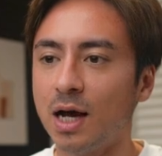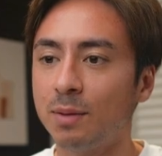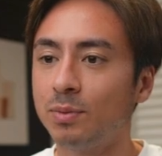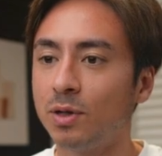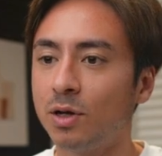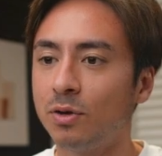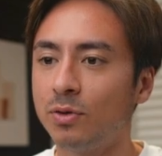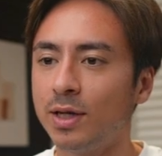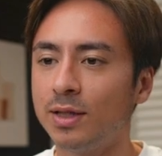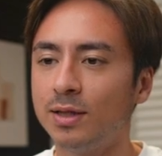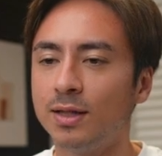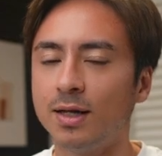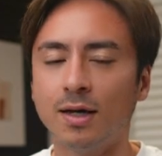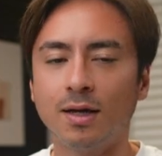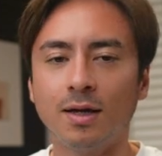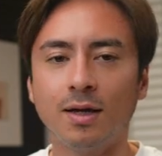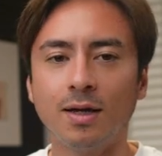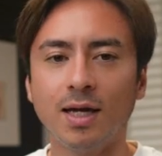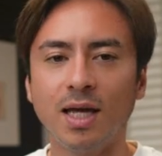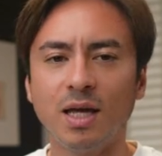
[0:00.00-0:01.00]
uploaded
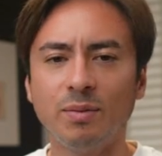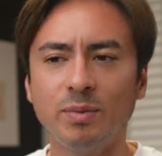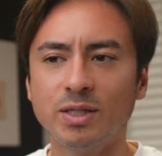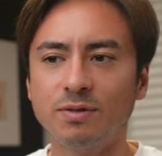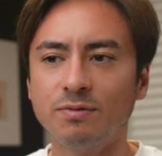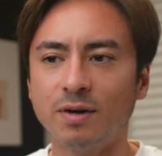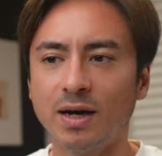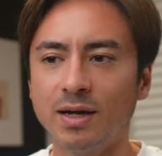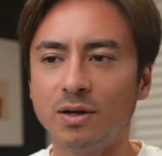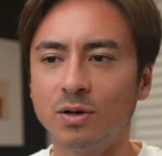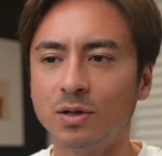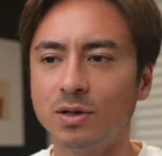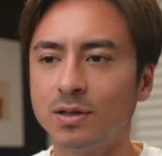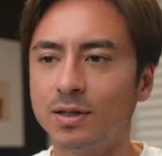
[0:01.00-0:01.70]
the image file.